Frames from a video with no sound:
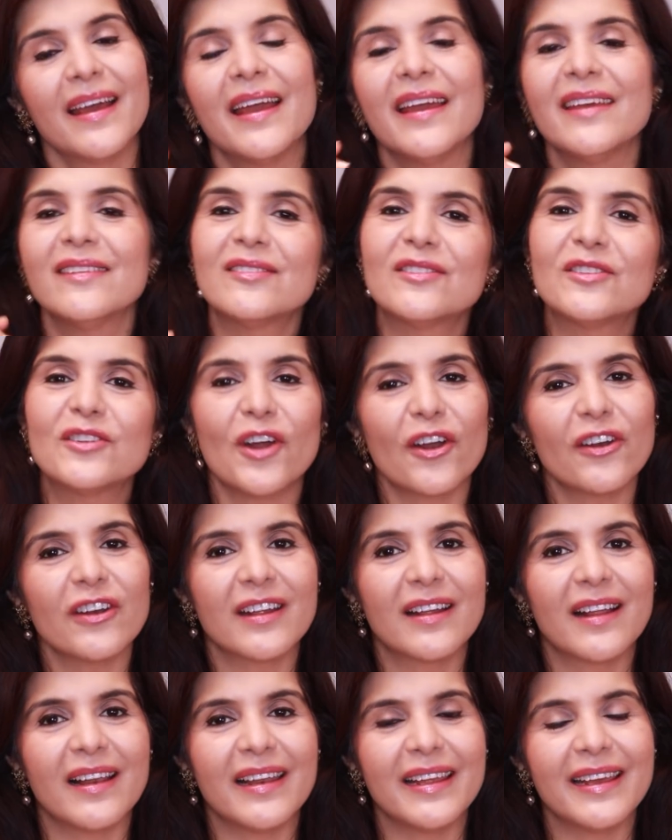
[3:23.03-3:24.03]

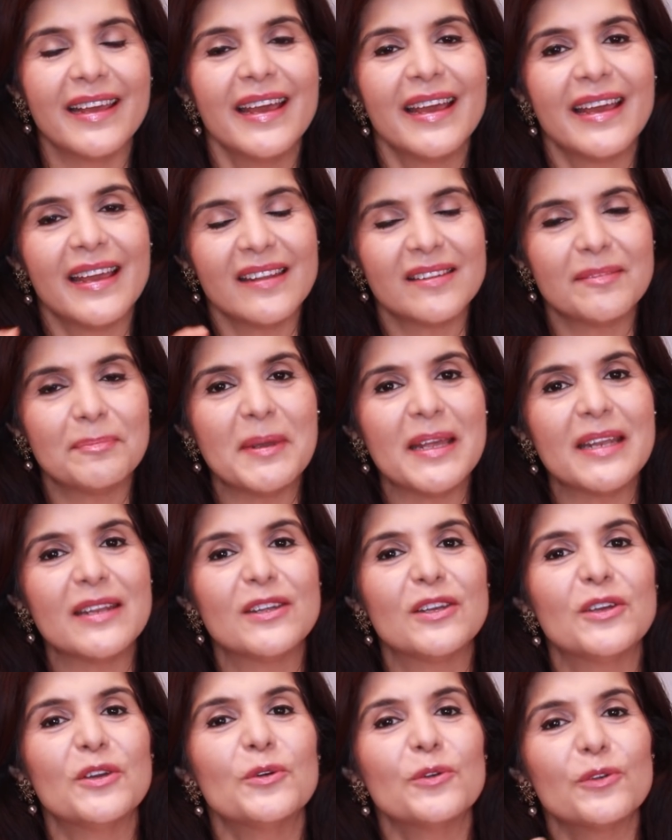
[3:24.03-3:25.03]
Historically, it's been
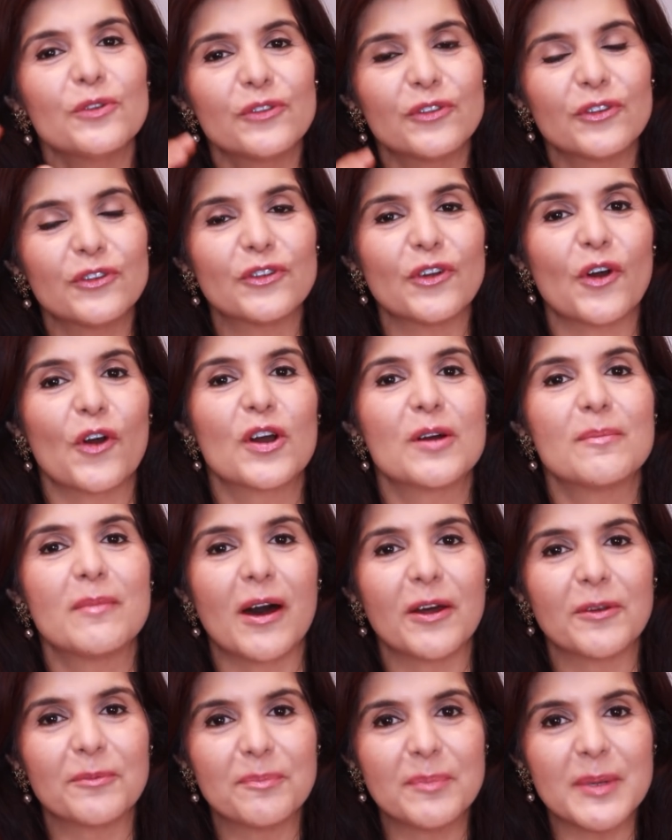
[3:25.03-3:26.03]
used to talk
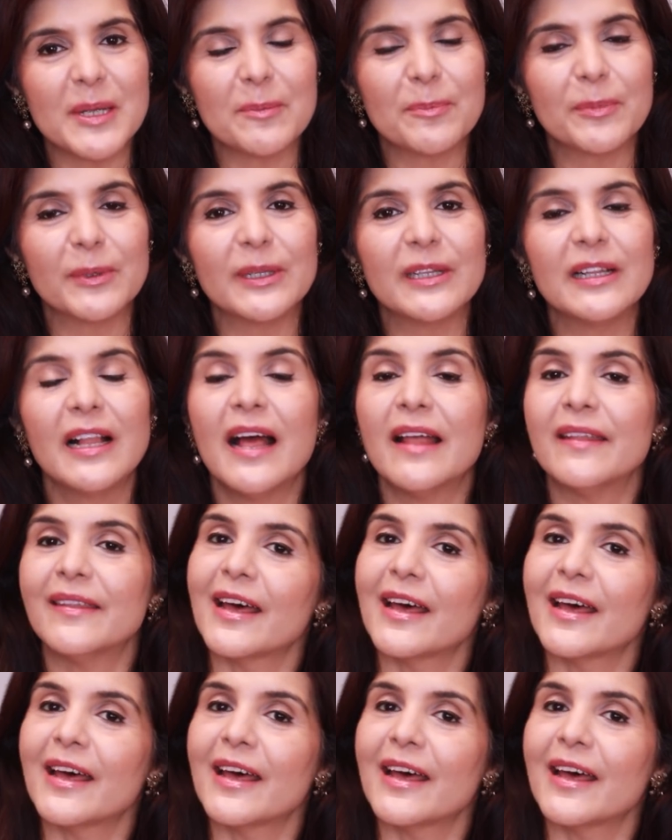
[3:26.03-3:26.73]
about people